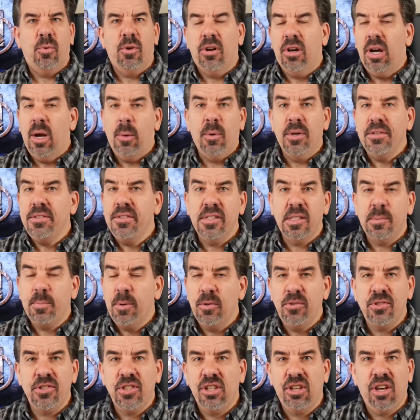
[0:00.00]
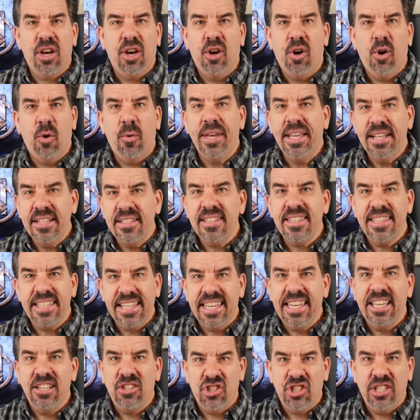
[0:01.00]
where I wasn't supposed to go into the
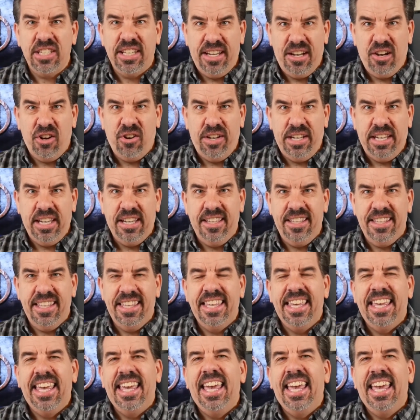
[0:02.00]
kitchen area